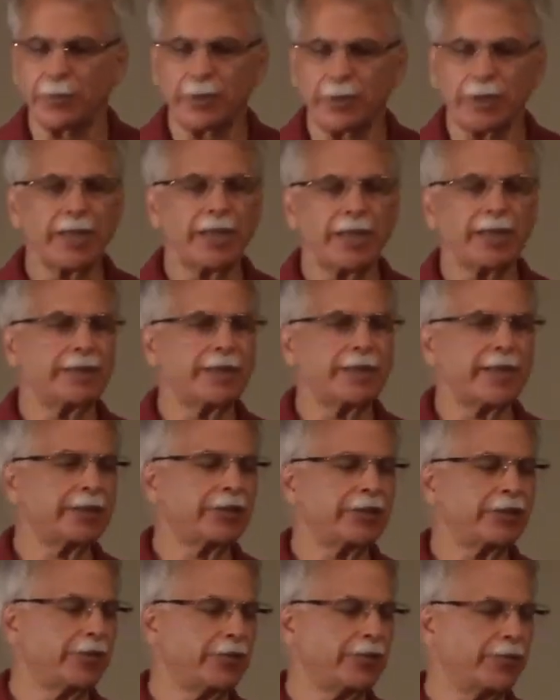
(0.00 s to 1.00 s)
but yet
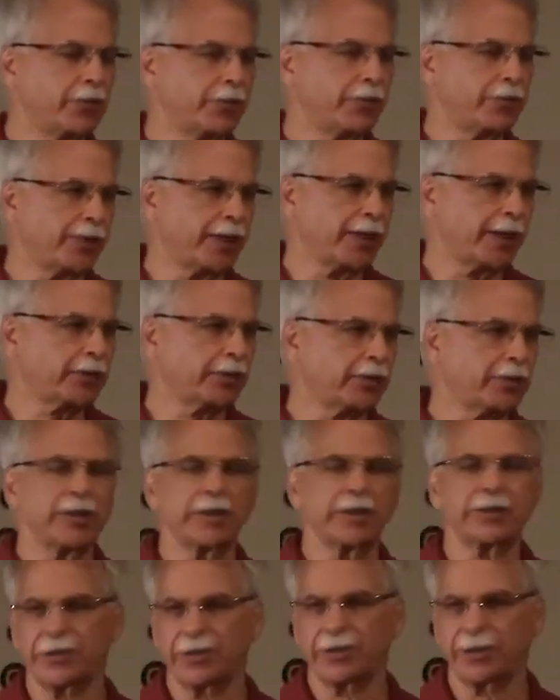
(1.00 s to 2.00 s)
that's the fear factor
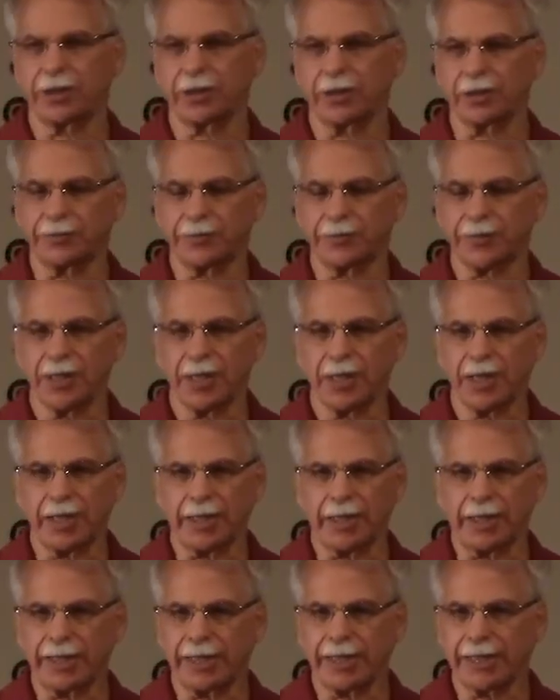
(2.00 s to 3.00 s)
that's there.
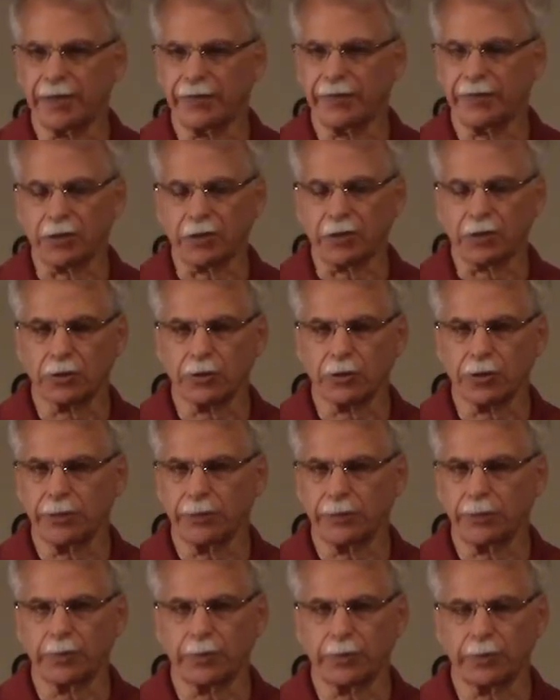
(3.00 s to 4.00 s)
And I have an
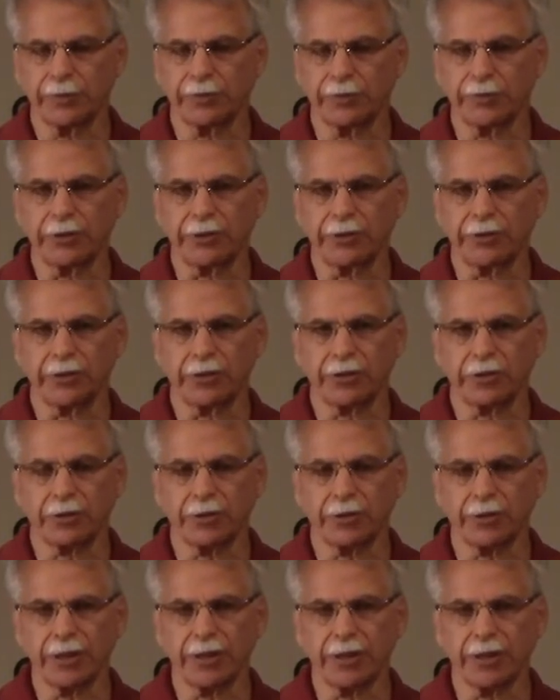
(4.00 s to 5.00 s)
incredible privilege to
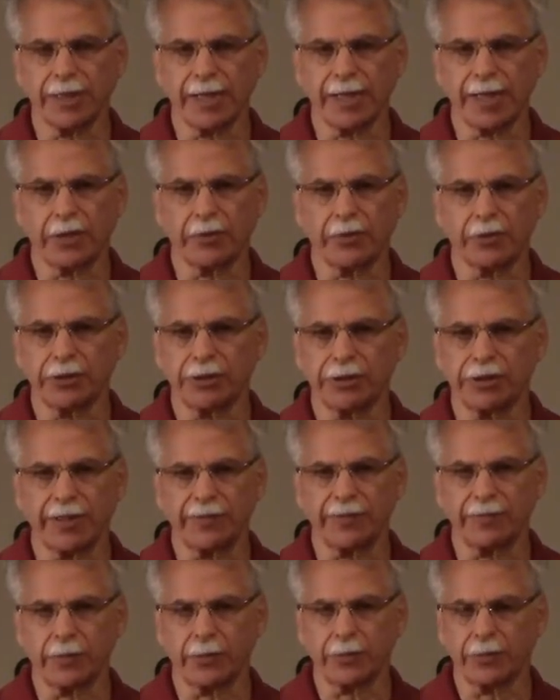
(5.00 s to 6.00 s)
train our
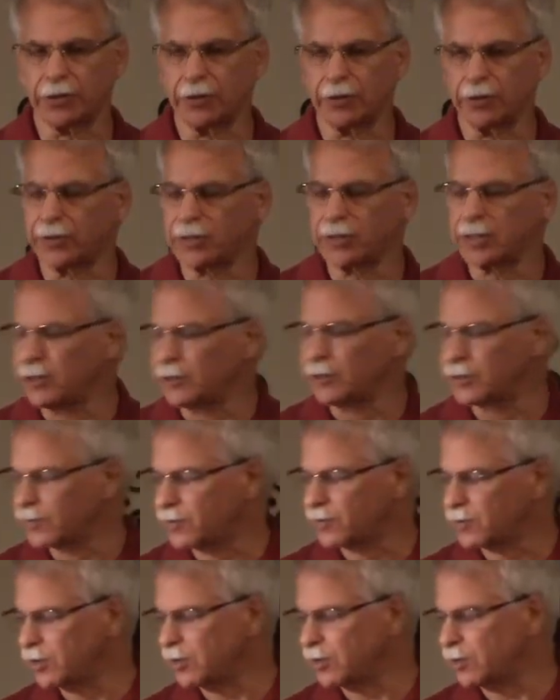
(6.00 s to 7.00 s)
staff members, and over the years
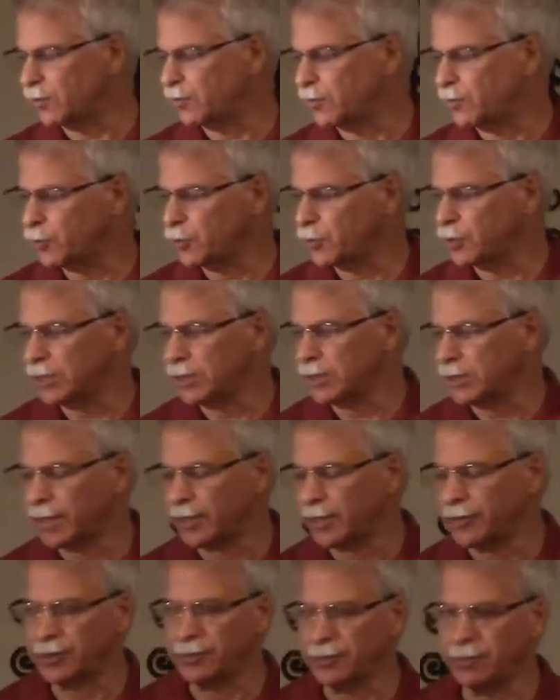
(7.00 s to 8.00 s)
I've trained over
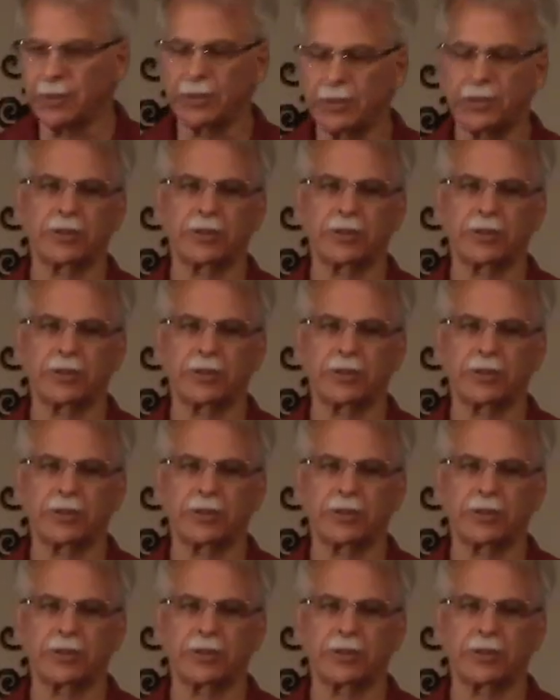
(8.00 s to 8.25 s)
14,000